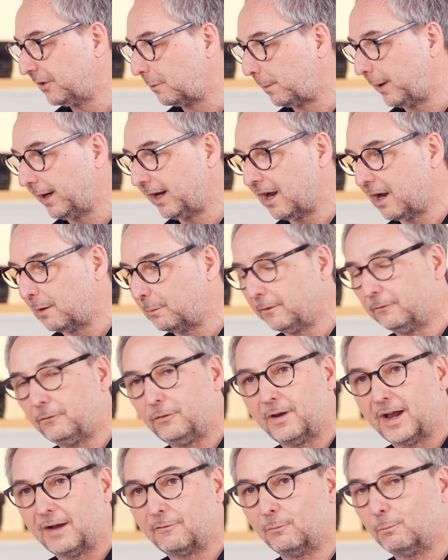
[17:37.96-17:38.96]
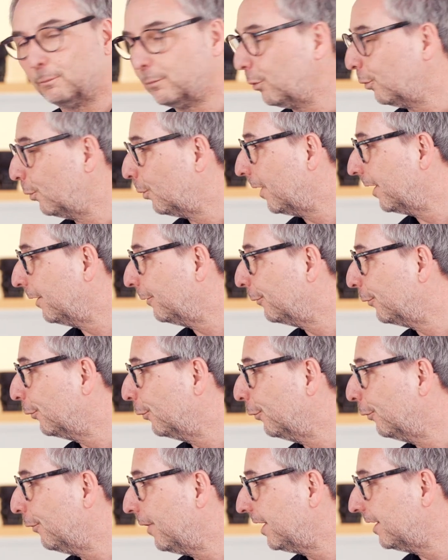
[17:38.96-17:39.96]
to pick it up if you haven't bought one
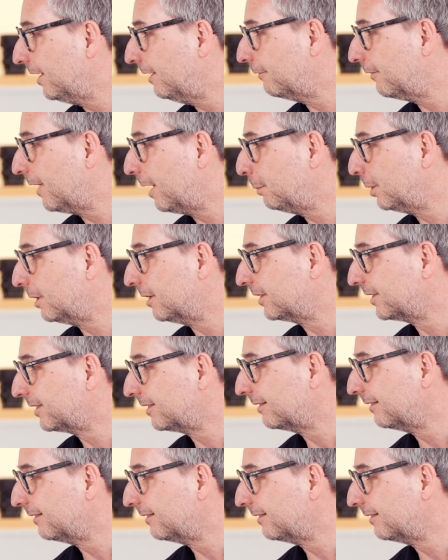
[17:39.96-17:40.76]
already. Fabulous.